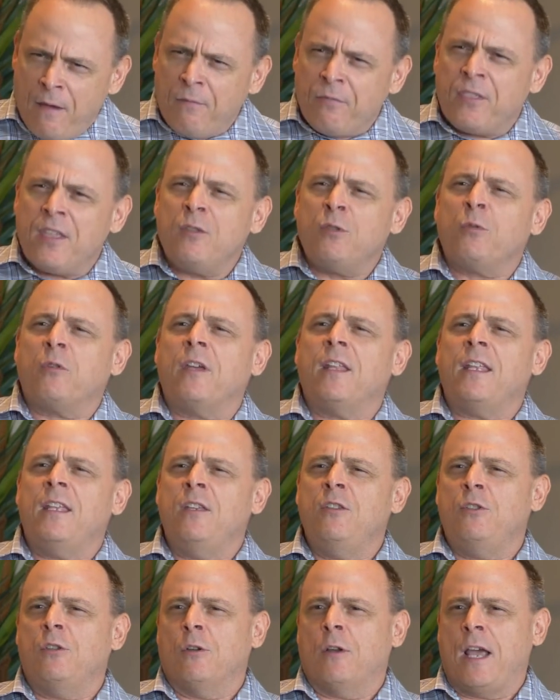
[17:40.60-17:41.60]
things will get
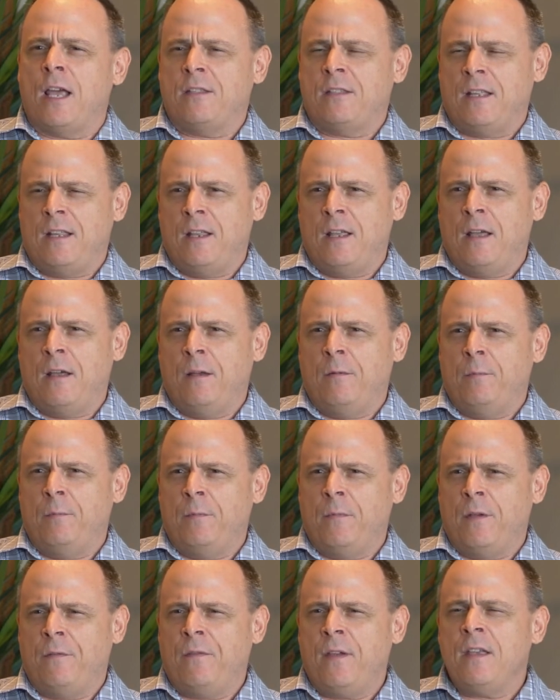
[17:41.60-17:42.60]
easier as they
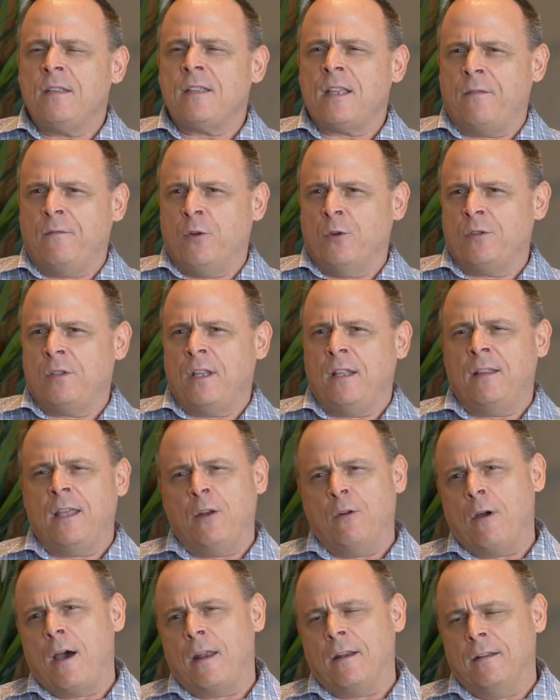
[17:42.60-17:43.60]
face adversity
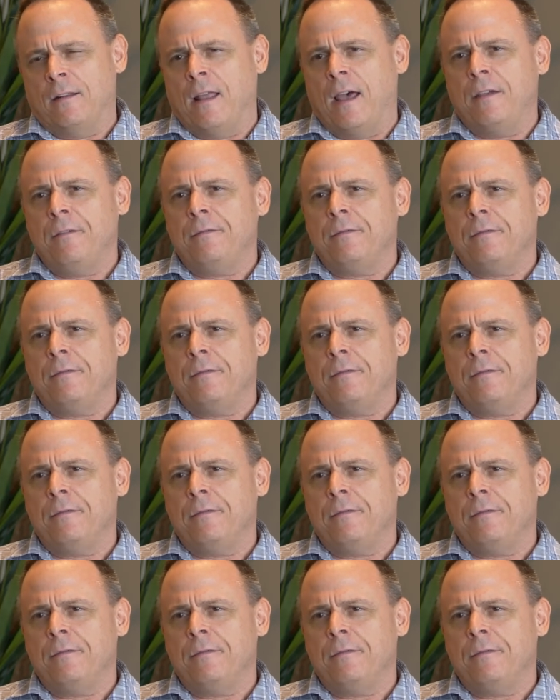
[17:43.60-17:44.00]
later on in life.